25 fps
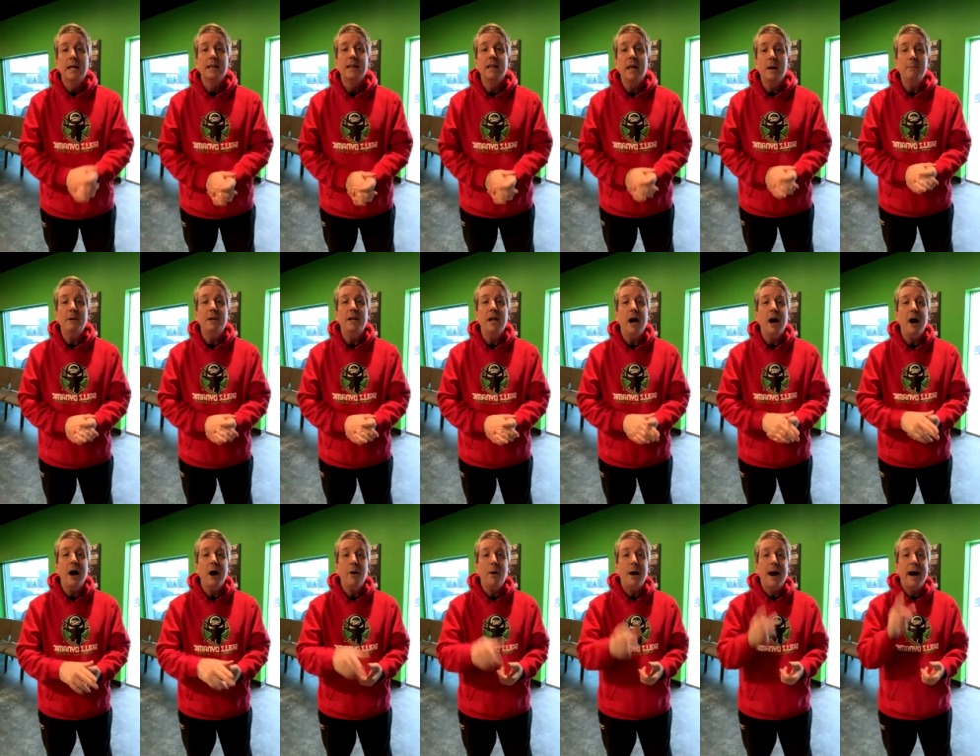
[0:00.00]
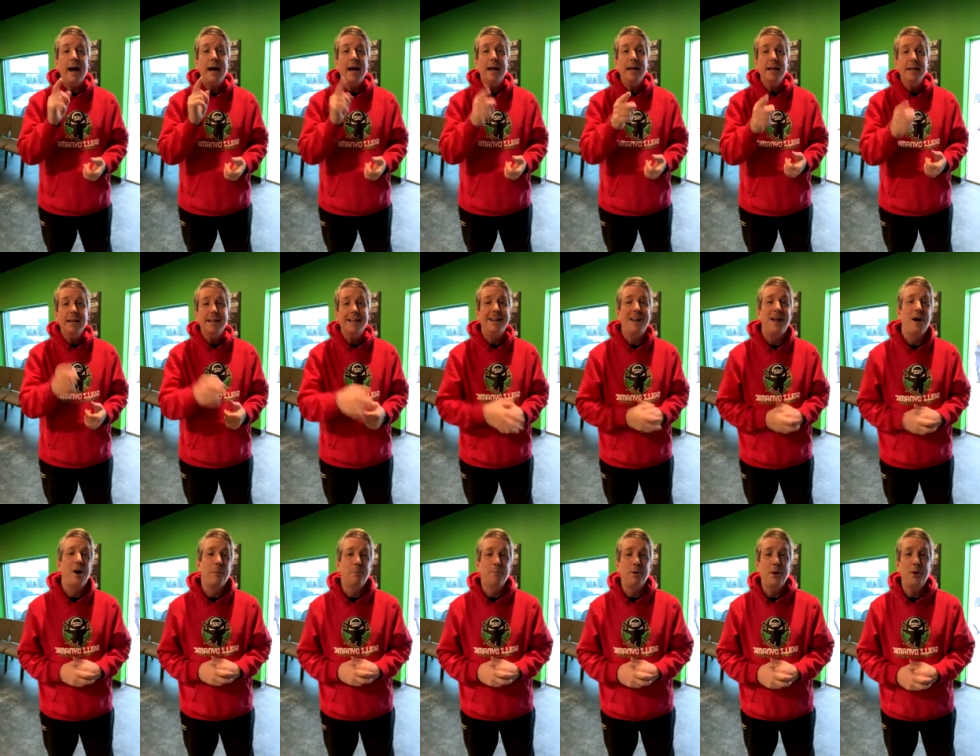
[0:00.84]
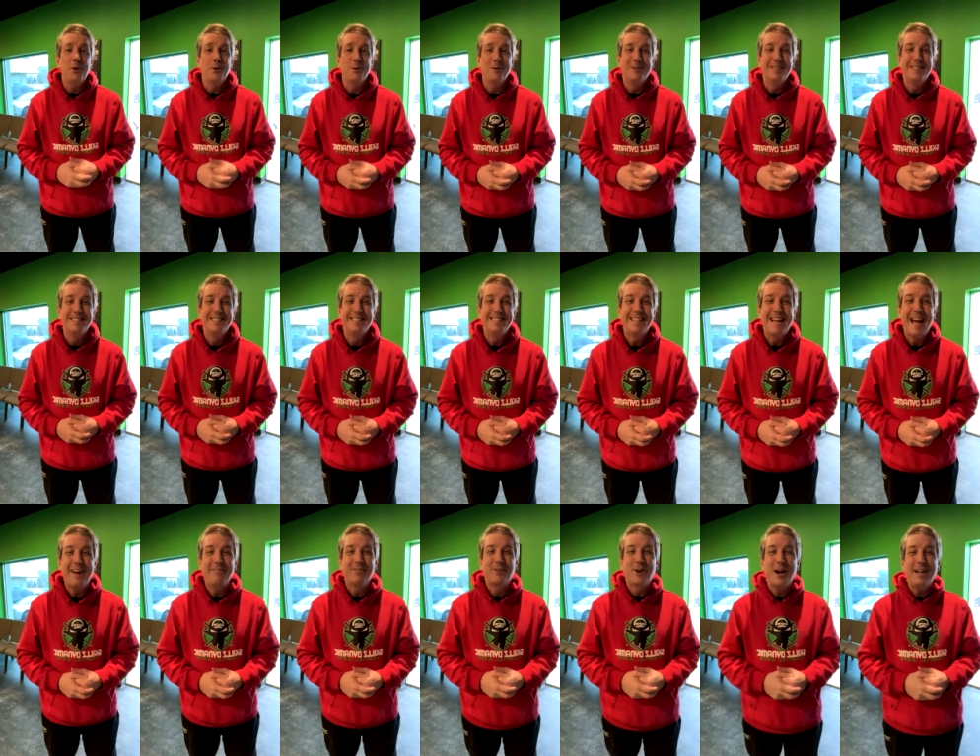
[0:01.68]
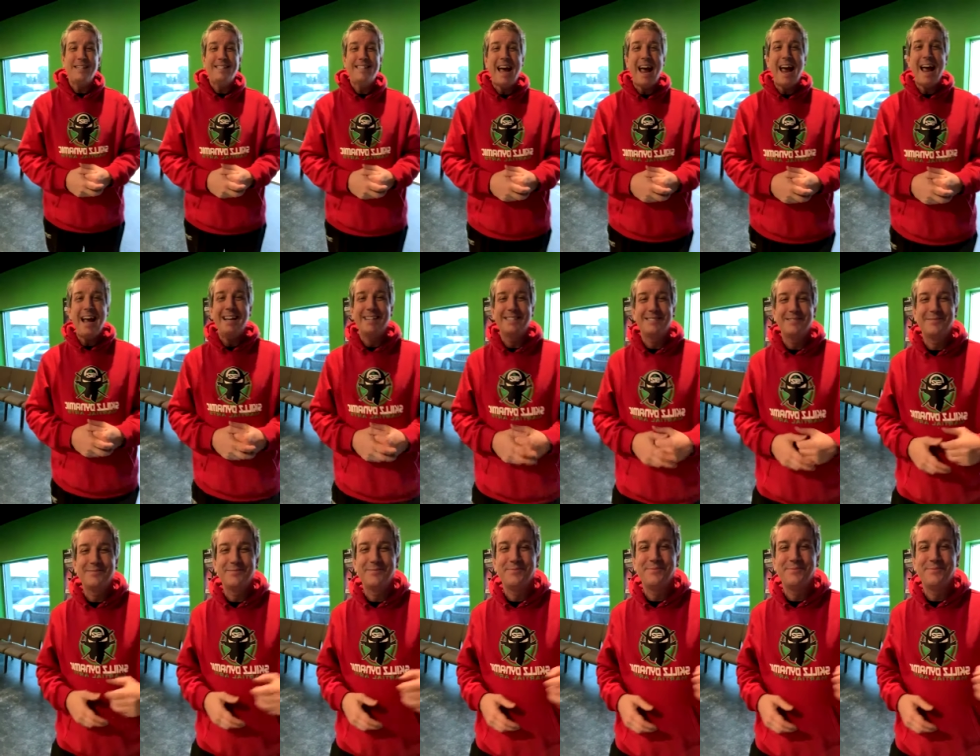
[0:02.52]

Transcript: Let me know how I can help you. Have a great day.